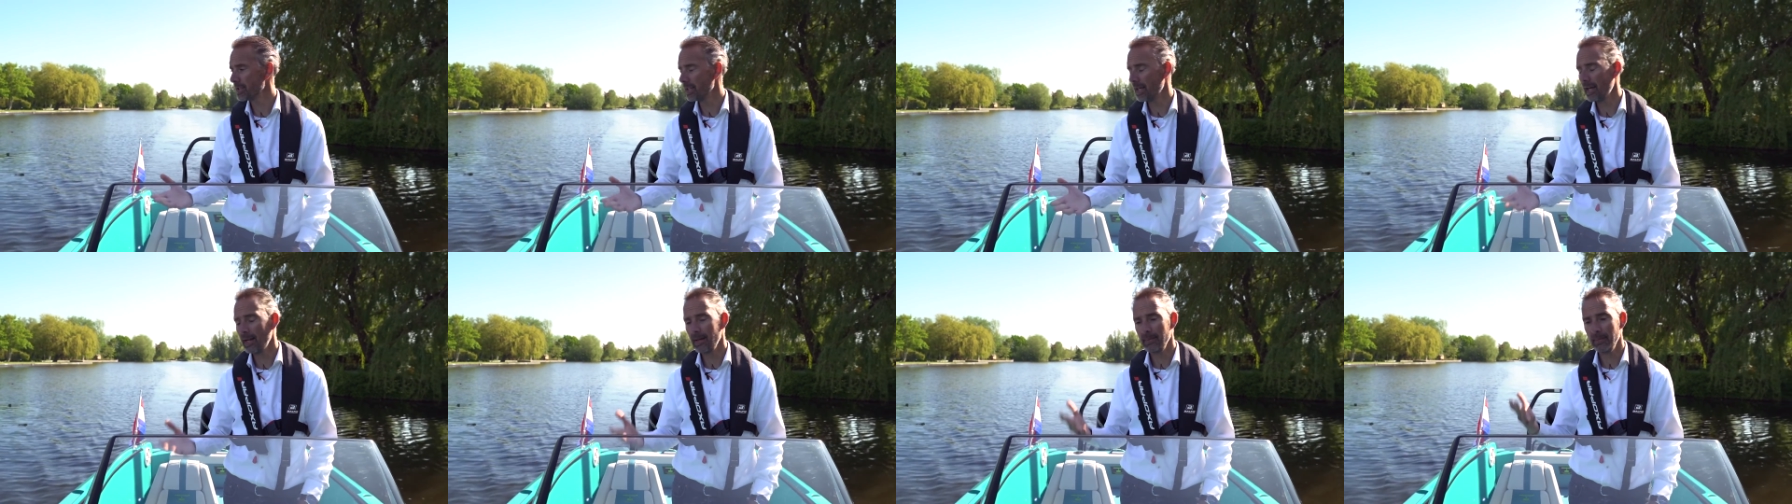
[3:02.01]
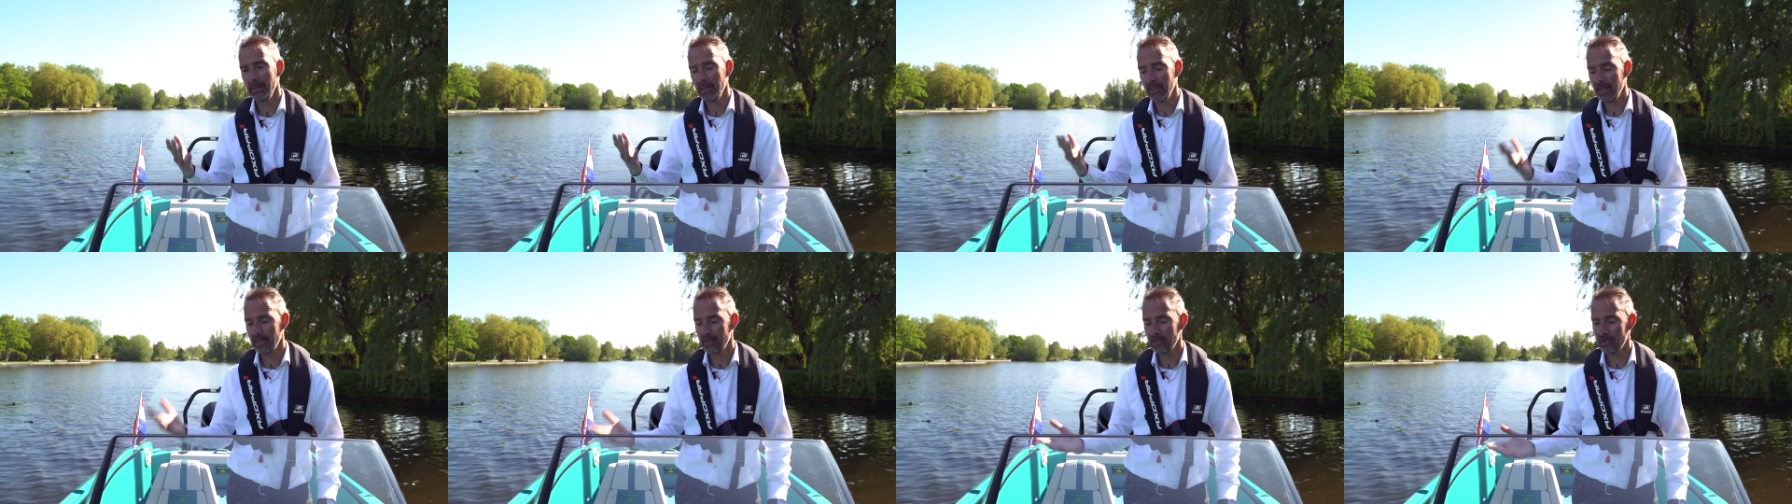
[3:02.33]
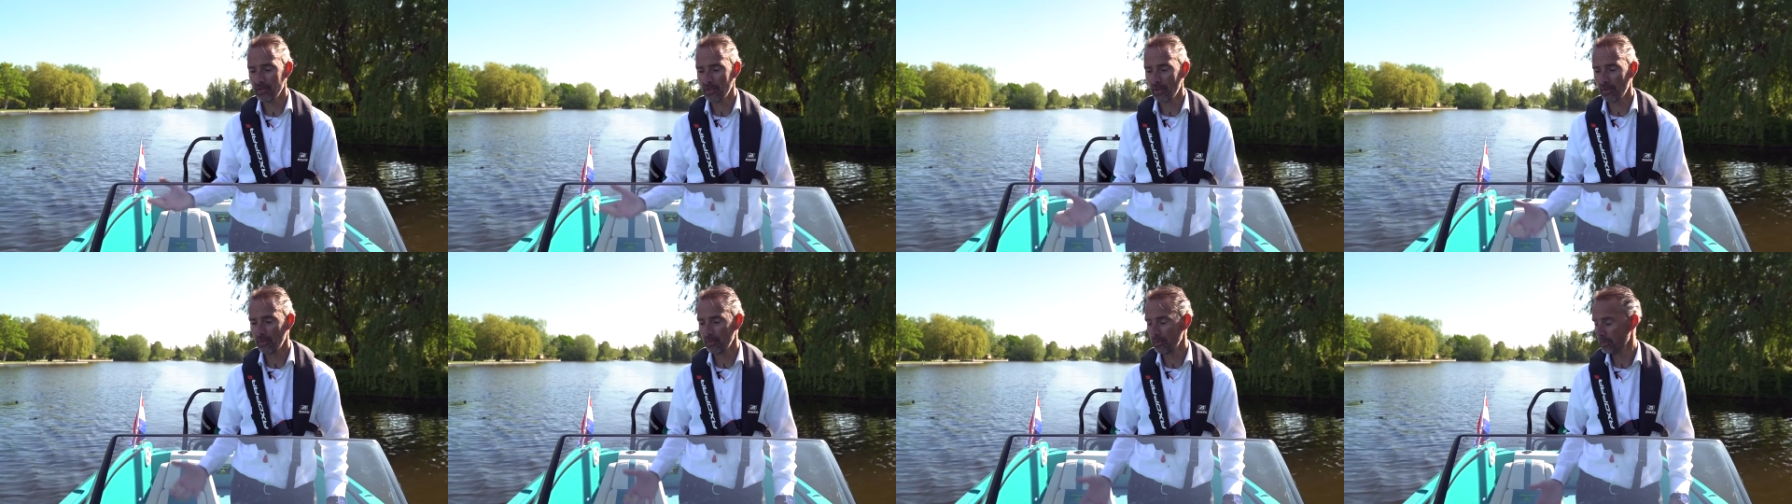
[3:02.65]
time in a
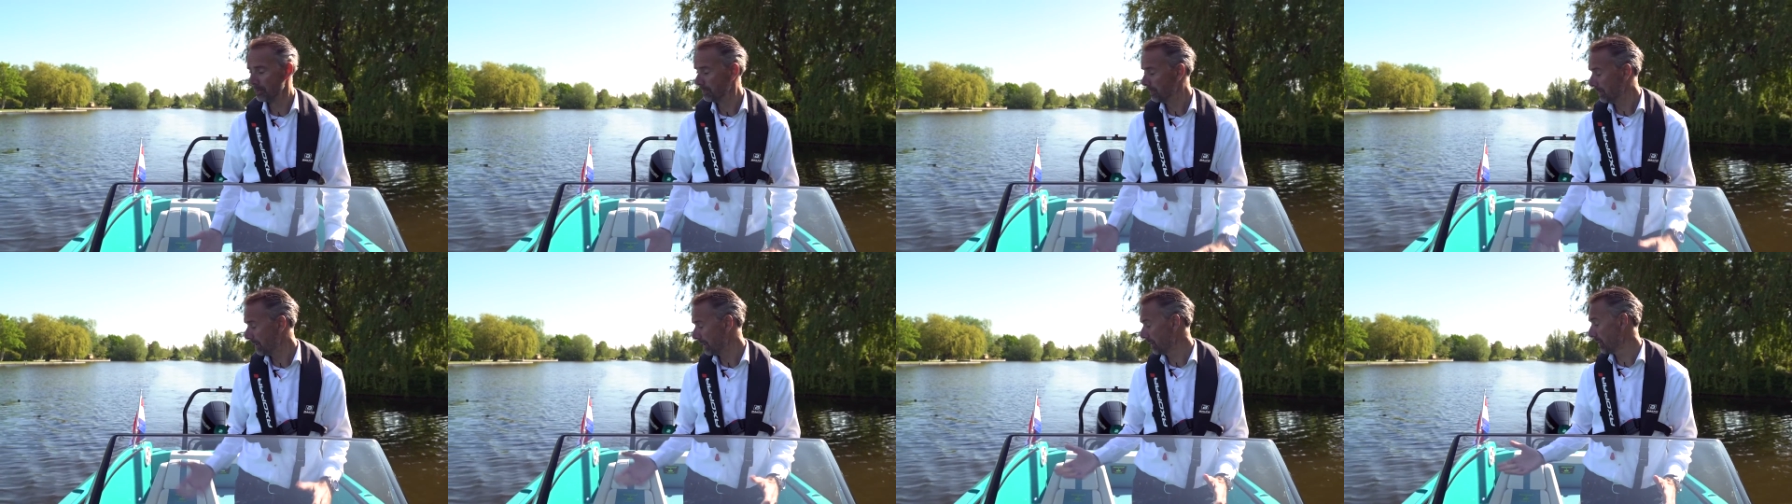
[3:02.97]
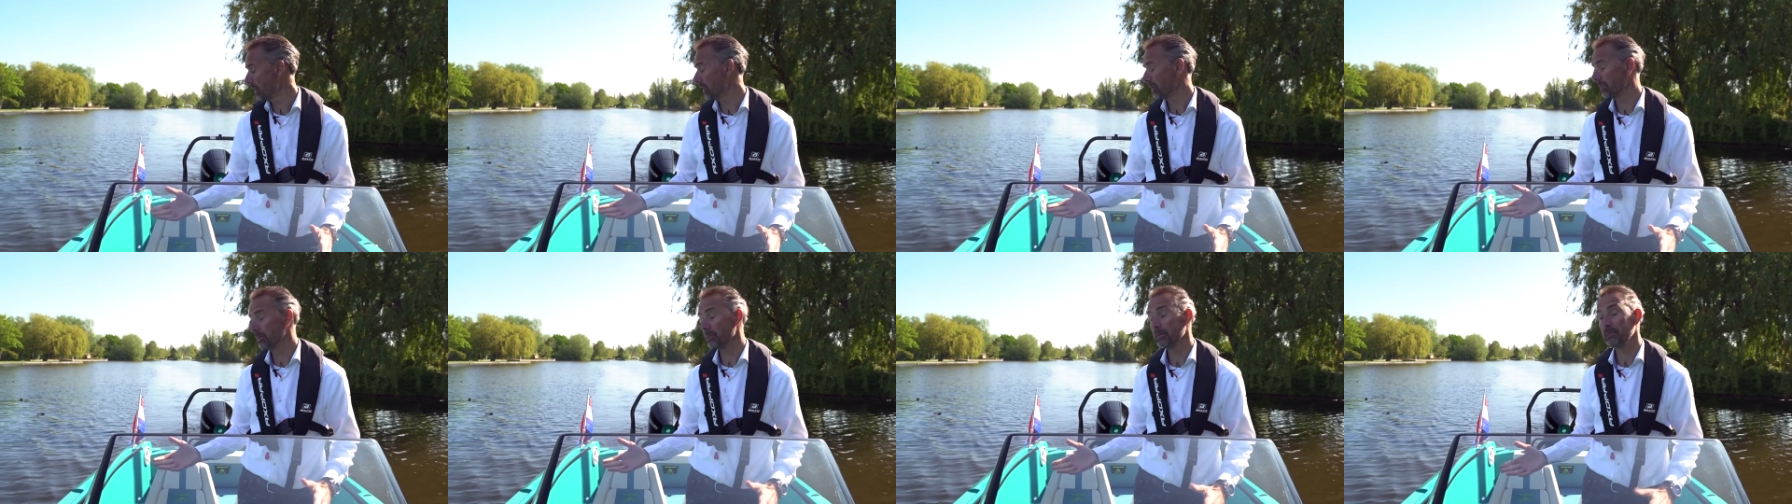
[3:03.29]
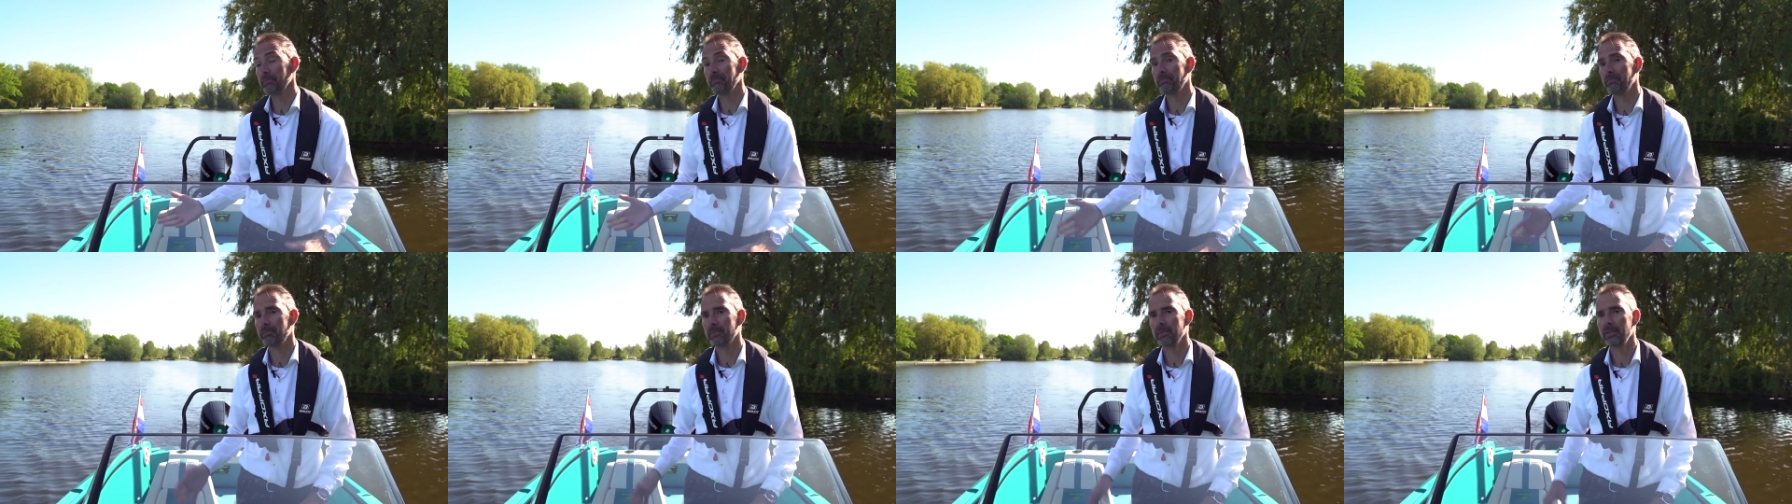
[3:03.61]
showroom, I thought, well,
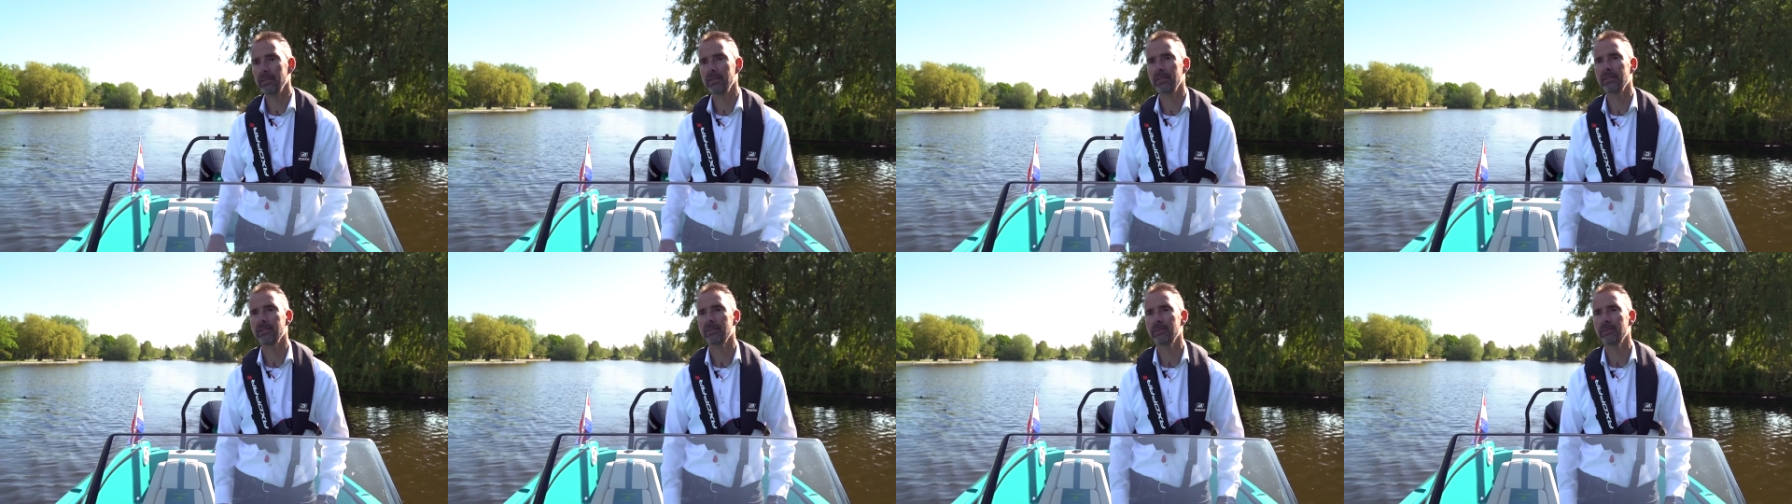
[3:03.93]
this is